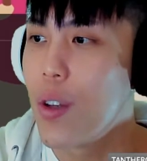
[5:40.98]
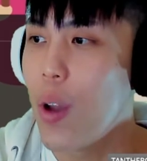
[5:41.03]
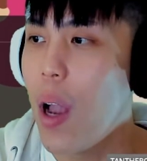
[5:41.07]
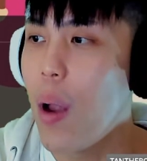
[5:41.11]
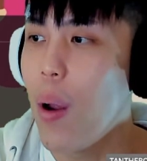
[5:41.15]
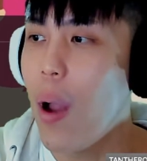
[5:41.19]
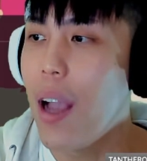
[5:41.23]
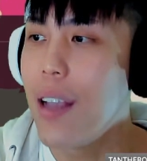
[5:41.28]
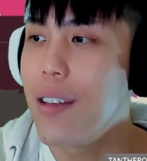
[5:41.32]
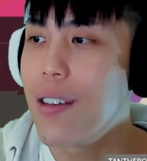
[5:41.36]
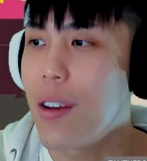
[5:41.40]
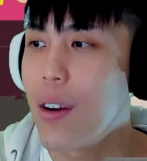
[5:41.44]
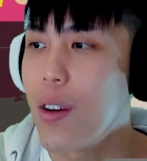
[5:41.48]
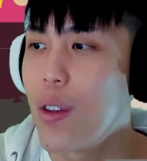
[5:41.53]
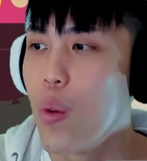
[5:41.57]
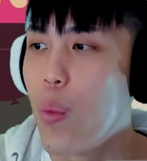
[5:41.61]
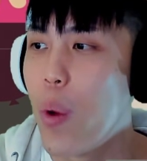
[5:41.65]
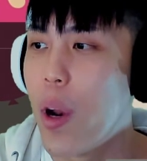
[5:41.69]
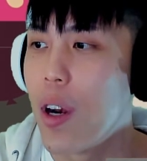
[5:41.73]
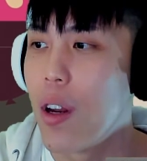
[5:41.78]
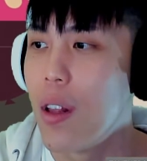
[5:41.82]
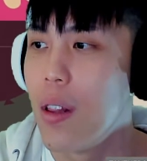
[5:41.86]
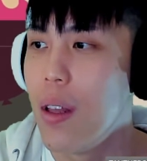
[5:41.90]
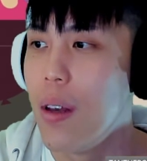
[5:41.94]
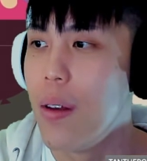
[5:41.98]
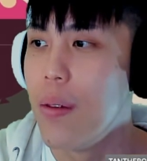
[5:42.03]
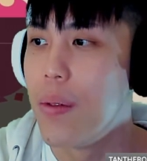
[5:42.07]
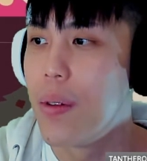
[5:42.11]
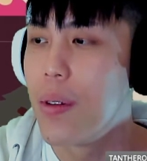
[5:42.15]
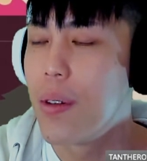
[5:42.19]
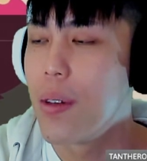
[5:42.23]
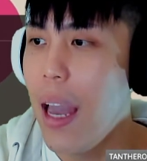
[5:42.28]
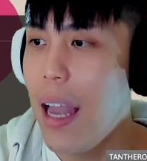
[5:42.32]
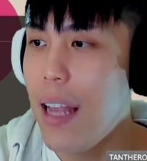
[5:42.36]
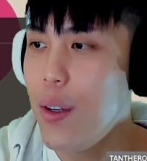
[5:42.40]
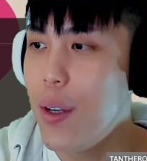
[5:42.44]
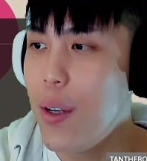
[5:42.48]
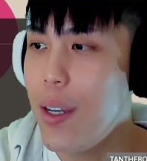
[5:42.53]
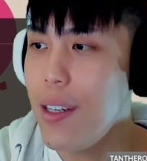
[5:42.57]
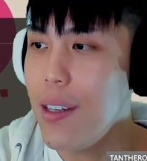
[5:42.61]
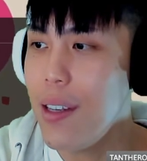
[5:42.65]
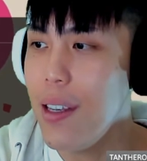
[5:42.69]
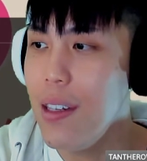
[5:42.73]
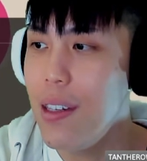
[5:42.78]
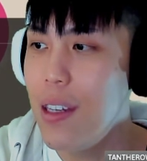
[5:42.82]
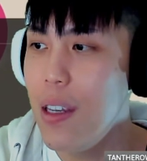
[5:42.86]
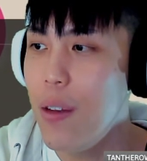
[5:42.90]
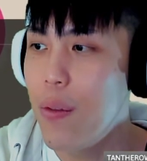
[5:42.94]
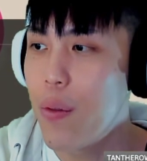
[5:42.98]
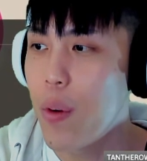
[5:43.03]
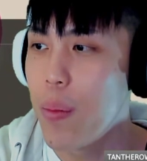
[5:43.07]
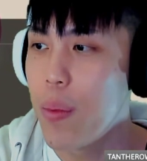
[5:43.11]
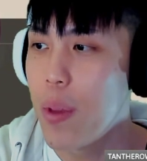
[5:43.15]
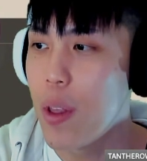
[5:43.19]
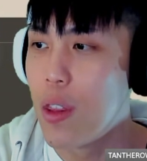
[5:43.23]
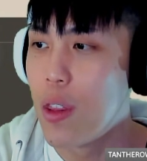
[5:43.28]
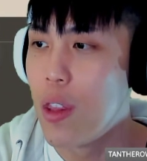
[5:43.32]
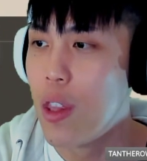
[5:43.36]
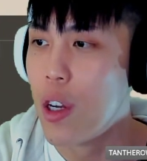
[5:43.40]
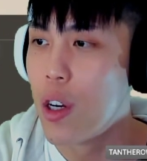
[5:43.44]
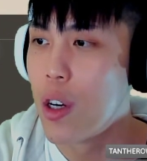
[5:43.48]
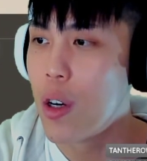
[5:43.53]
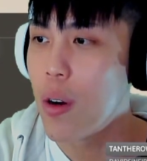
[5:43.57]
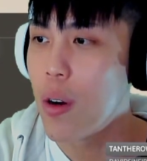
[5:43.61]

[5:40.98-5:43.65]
I started to wear gloves. And you guys can see from the dirt